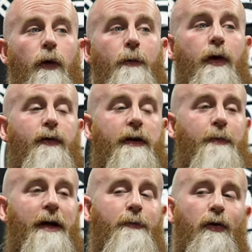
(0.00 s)
removing
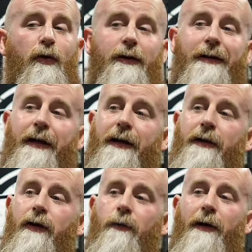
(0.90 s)
people,
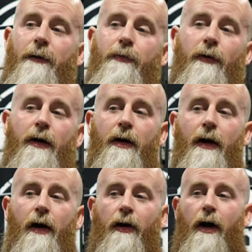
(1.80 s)
getting new people,
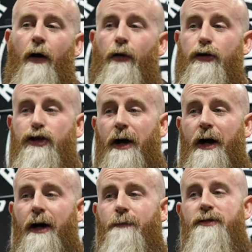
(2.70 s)
are our
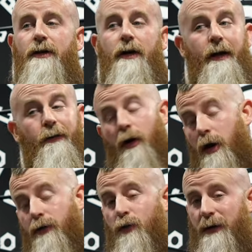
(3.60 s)
jobs and
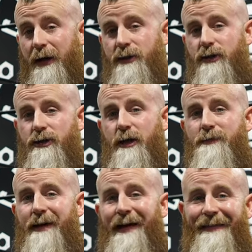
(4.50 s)
other
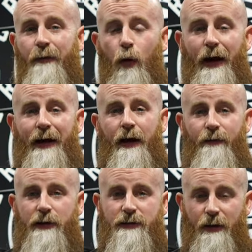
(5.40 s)
relationships in the way
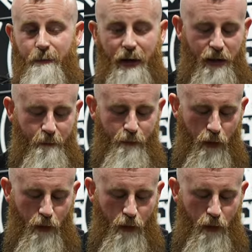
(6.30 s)
of us making